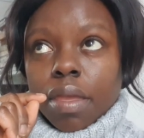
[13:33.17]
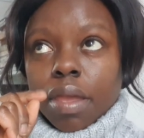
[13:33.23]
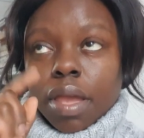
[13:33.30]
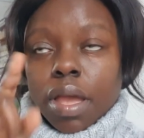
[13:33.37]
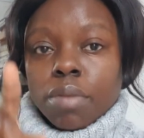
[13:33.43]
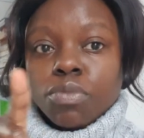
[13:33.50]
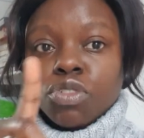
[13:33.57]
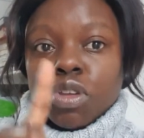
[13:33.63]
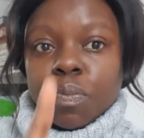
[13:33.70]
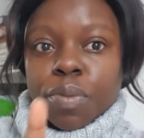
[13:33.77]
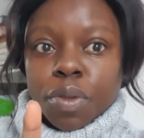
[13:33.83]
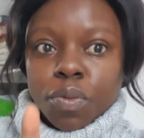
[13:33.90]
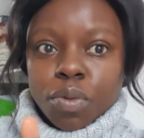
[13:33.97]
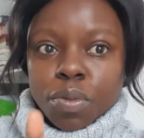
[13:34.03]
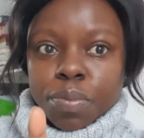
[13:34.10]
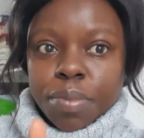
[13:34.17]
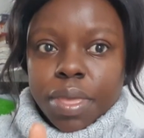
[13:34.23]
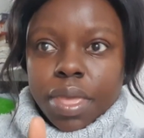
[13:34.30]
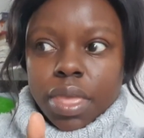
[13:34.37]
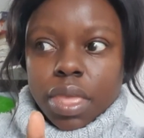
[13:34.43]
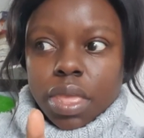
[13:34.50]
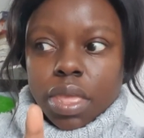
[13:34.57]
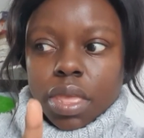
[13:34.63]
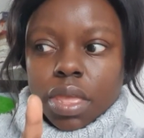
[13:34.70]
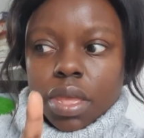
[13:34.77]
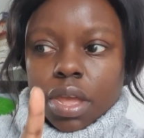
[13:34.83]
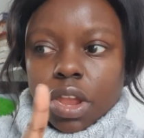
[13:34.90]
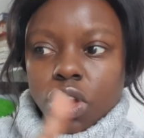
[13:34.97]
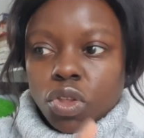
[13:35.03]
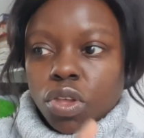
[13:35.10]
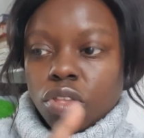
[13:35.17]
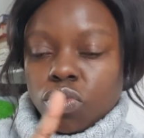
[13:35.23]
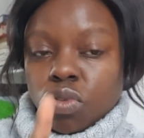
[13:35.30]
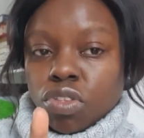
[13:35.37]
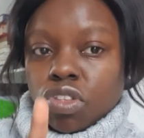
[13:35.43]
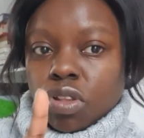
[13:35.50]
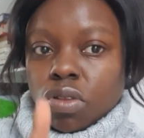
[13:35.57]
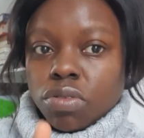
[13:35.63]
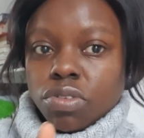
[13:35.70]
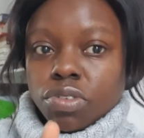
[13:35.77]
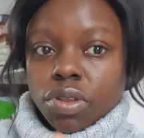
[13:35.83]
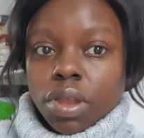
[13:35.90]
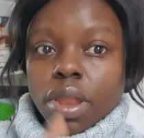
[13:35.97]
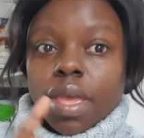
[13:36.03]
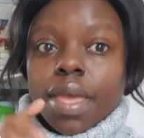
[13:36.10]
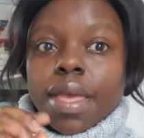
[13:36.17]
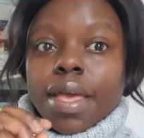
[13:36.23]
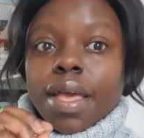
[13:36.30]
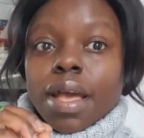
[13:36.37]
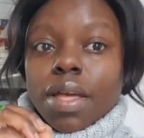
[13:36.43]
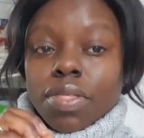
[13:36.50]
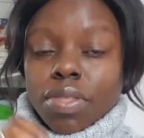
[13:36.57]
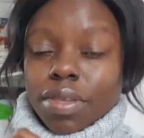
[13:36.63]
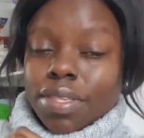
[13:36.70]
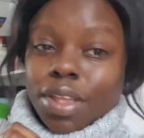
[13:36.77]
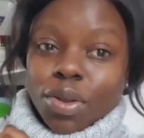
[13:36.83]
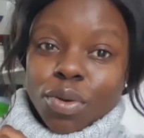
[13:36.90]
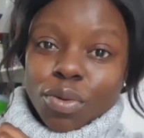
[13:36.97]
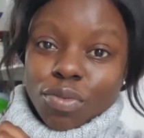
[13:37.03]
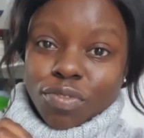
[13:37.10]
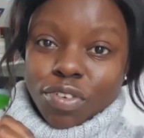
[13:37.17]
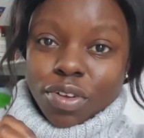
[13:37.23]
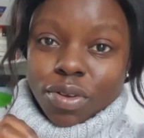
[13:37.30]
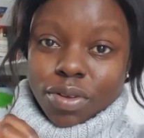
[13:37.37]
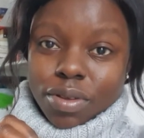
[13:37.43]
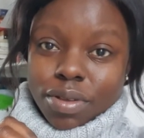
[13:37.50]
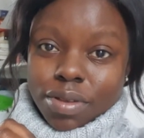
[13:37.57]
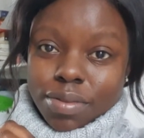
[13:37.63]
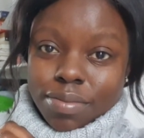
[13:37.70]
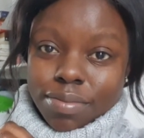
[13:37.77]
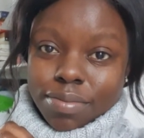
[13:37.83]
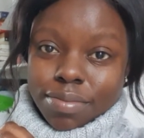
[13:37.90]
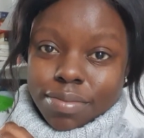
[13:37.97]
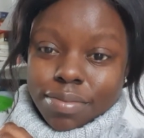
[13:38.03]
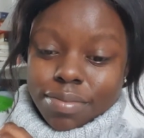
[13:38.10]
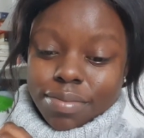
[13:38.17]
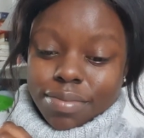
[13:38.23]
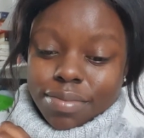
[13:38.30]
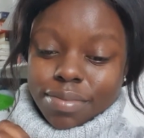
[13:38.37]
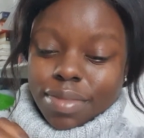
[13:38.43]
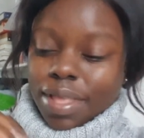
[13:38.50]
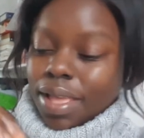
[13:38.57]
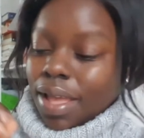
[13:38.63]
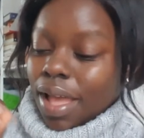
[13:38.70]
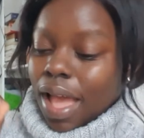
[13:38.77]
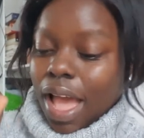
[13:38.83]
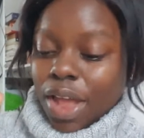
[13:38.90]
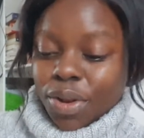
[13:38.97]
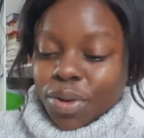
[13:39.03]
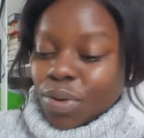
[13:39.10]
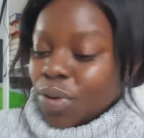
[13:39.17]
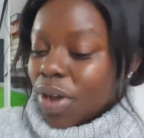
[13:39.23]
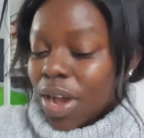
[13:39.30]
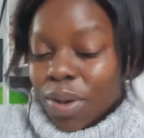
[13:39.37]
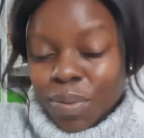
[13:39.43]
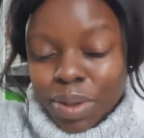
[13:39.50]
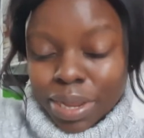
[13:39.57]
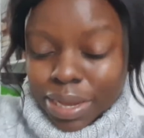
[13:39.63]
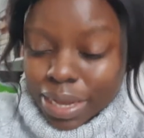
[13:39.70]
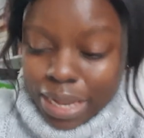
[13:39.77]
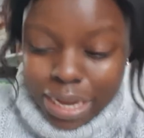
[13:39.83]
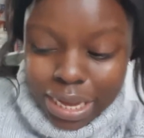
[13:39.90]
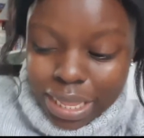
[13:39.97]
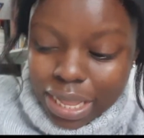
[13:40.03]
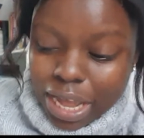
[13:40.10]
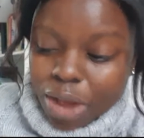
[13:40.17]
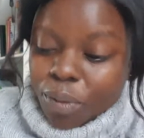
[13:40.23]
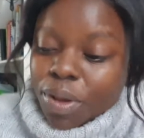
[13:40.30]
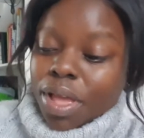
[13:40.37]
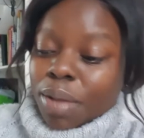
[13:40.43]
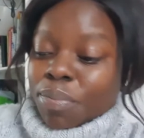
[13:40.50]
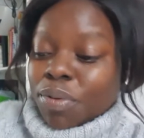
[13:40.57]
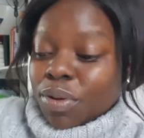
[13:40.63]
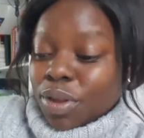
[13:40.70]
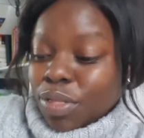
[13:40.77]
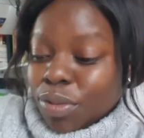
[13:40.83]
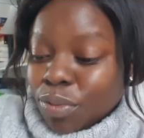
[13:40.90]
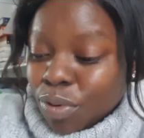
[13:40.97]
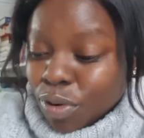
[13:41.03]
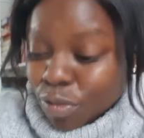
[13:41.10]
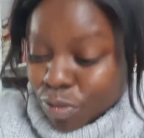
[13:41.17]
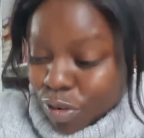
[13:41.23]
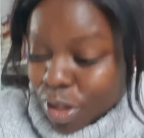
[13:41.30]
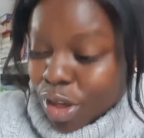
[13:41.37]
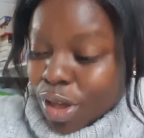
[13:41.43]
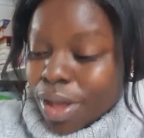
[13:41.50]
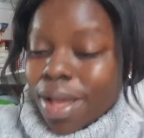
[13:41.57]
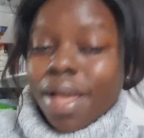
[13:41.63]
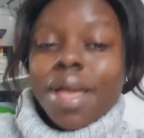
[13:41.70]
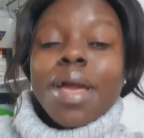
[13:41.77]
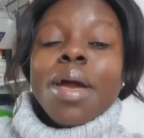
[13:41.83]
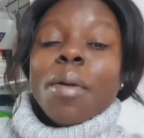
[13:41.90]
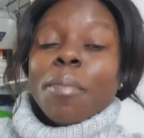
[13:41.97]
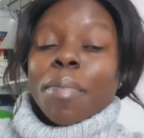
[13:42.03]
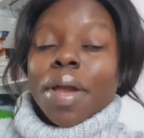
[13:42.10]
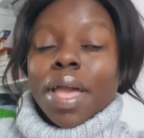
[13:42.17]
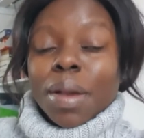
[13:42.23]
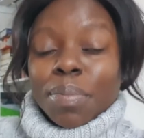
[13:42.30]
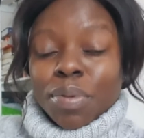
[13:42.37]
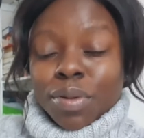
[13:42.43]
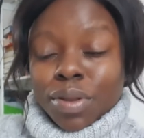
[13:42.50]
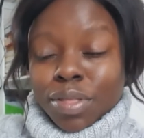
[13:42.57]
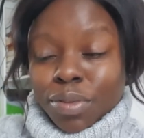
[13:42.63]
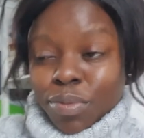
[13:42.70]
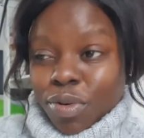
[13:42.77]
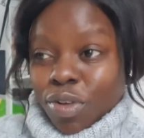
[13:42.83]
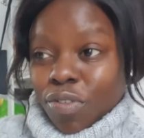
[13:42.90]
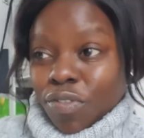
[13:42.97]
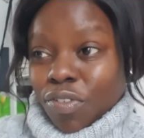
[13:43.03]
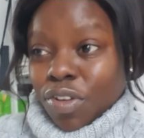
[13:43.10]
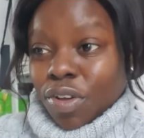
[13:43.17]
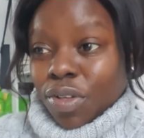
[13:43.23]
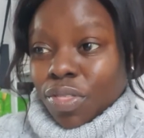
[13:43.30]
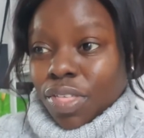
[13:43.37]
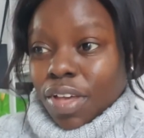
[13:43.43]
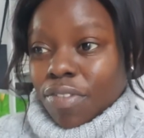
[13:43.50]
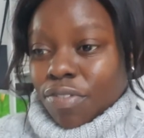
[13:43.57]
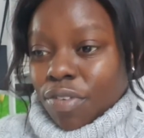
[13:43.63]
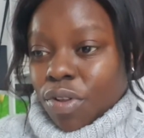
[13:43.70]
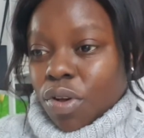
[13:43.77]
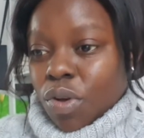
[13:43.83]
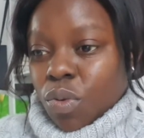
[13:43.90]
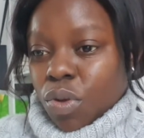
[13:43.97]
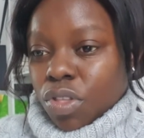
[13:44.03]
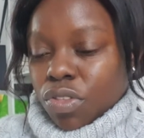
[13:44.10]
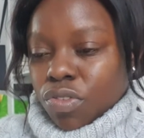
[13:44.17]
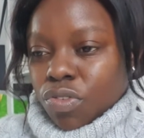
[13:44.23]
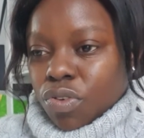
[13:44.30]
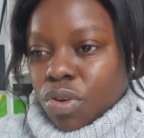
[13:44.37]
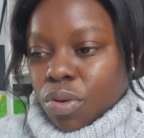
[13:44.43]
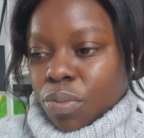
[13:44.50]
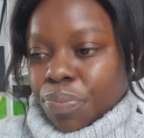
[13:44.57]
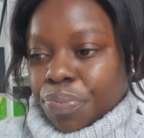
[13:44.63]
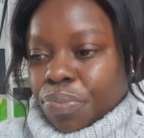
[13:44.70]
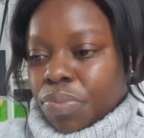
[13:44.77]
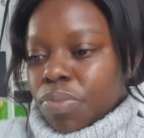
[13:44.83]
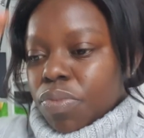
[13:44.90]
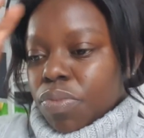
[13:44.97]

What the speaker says: come shopping with me and New Year's resolution, that's an old vlog. I don't know how I done it, how I uploaded the wrong vlog, but I uploaded the wrong vlog. That vlog was from